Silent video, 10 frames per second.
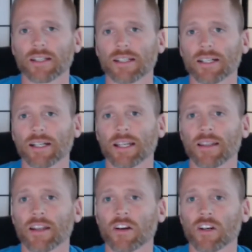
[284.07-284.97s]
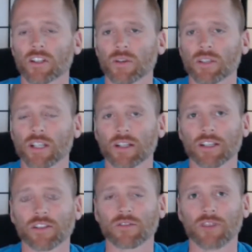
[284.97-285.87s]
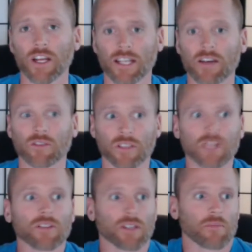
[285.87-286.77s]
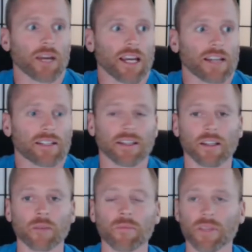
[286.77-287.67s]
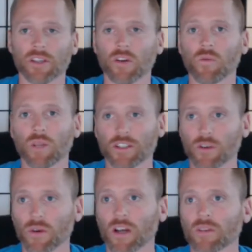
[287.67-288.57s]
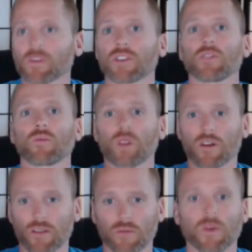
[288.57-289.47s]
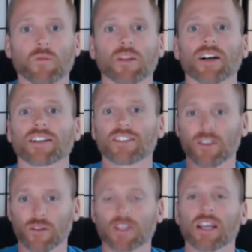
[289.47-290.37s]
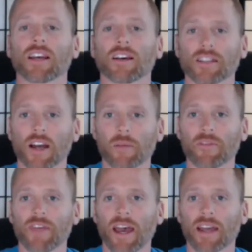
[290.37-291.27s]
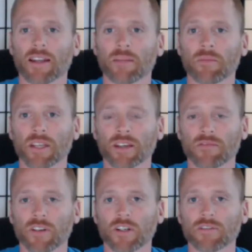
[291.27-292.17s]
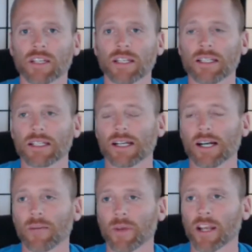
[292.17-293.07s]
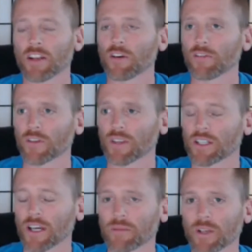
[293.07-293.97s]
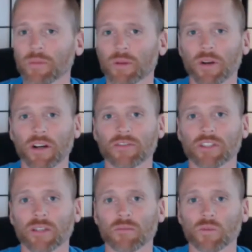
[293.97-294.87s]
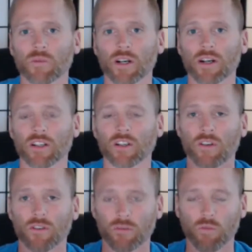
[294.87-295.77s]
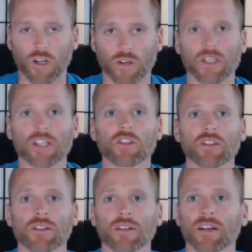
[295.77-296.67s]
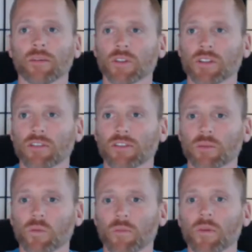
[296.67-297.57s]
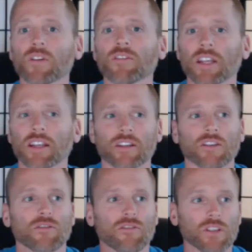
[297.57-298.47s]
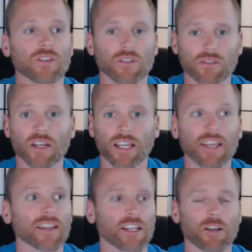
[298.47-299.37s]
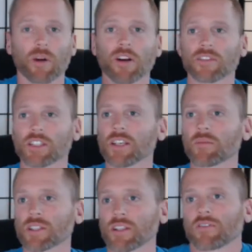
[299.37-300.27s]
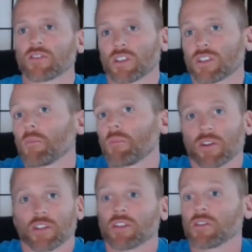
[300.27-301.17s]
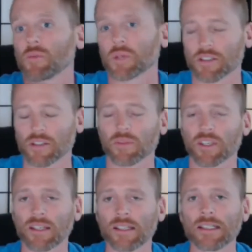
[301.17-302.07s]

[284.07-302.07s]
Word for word: Uh, and then also, it's going to let you find out literally by asking them, you know, what's going on with you? What are the roadblocks? You know, staying on top of that and being involved. Um, and I know for the times I've been part of teams where, you know, there's more cohesion, um, you're definitely more motivated and you feel, again, like you're part of a team instead of just some person doing something.